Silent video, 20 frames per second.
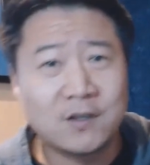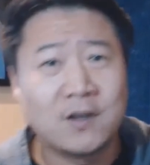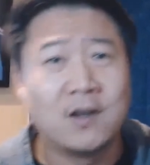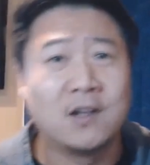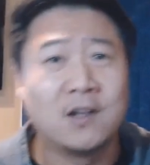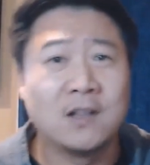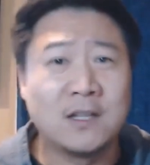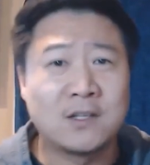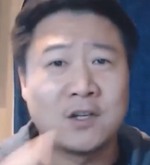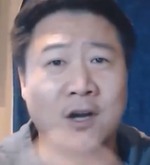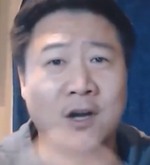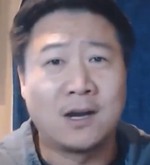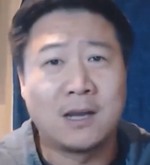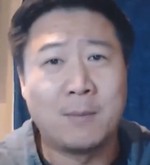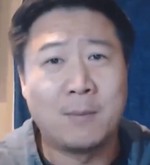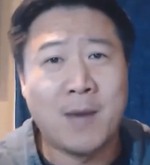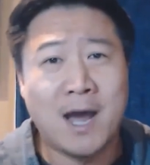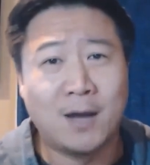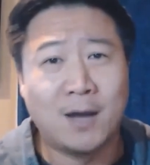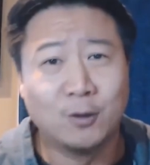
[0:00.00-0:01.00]
Let's talk
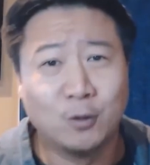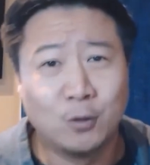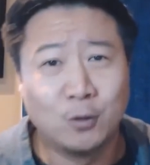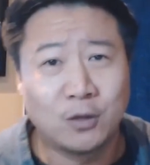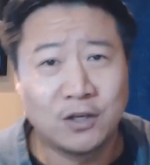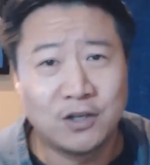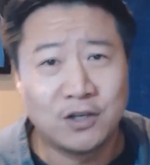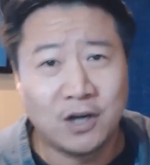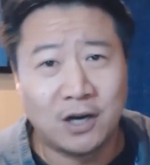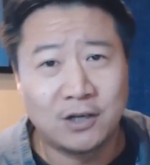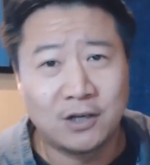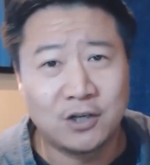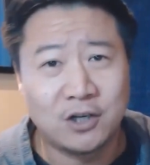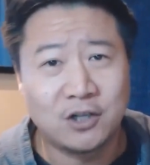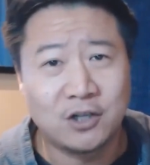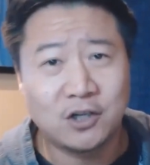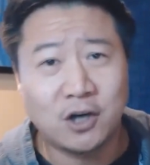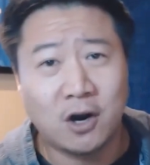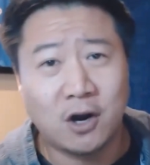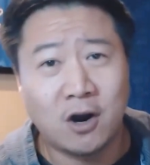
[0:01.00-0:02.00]
about Luka
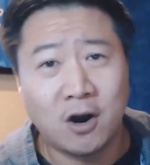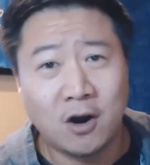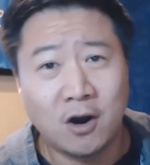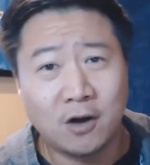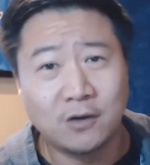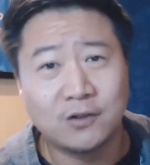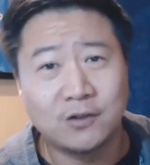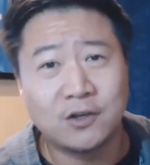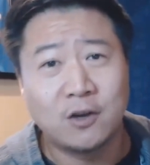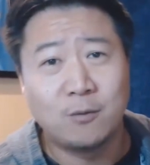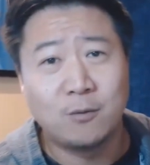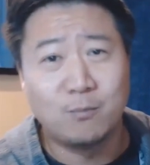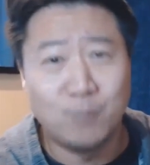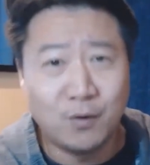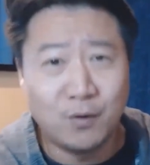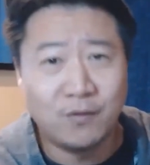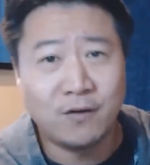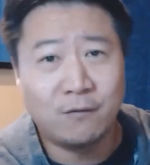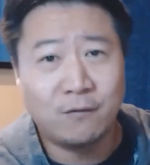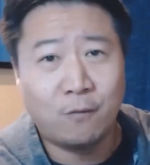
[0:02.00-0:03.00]
Doncic cards
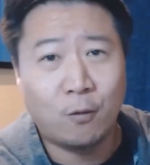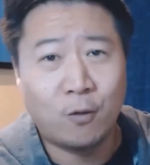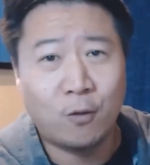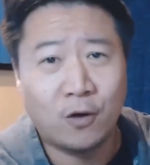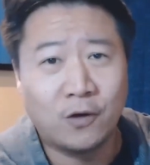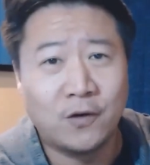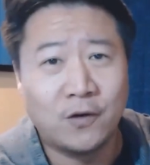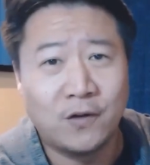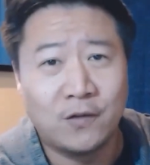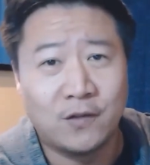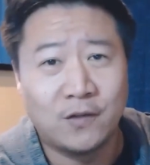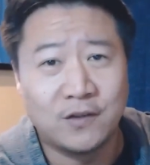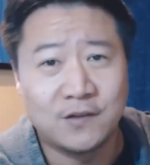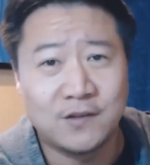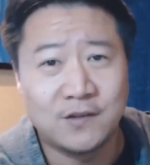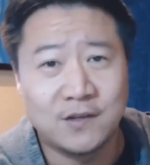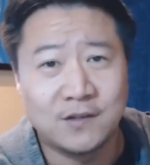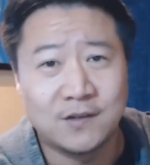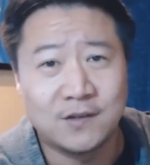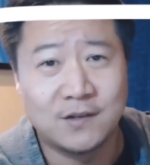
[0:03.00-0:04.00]
moving forward this
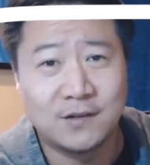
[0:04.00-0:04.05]
season.